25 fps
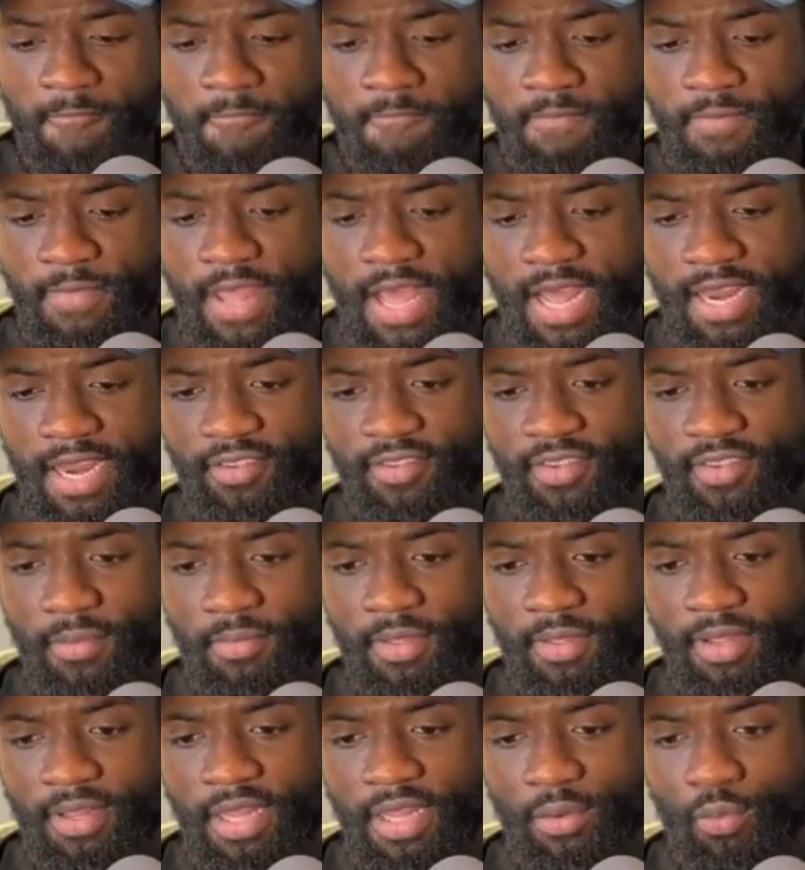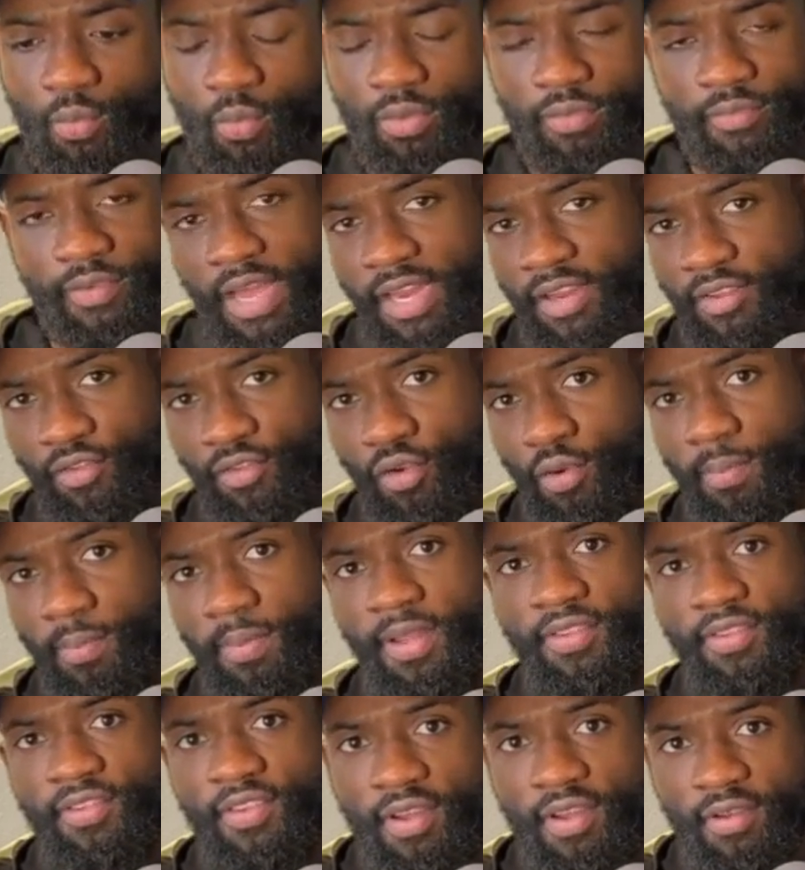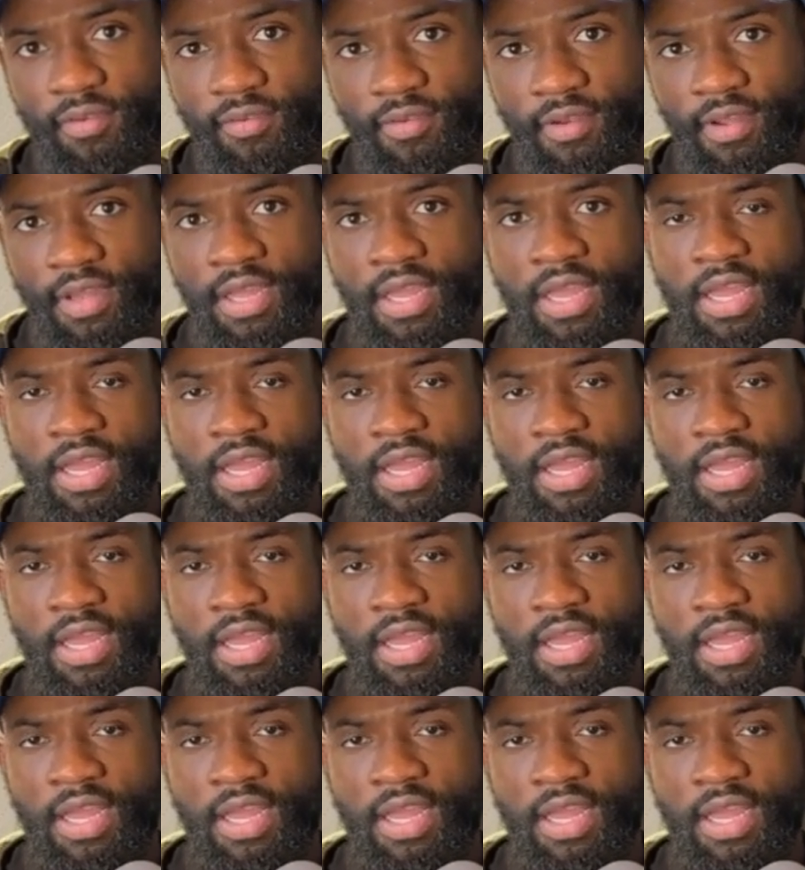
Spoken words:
That is something that we've had a surplus of,